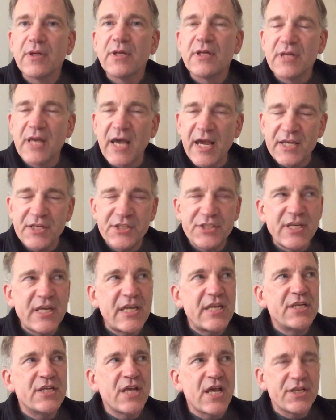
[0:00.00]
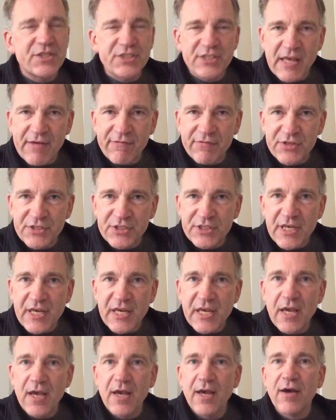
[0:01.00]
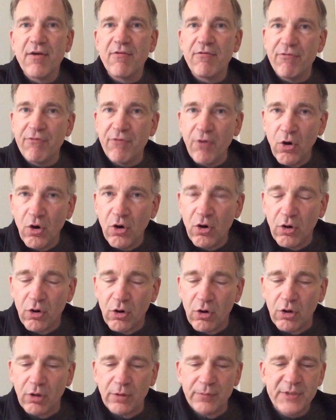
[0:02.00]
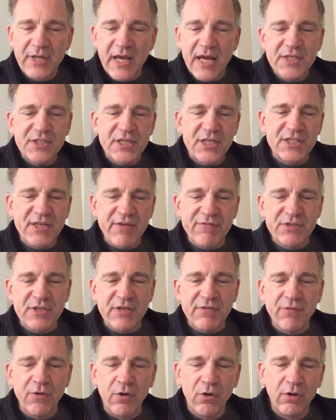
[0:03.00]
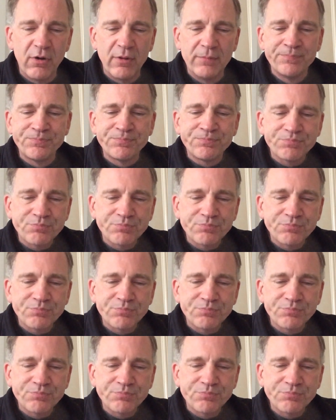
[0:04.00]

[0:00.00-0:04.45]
1974. 1974.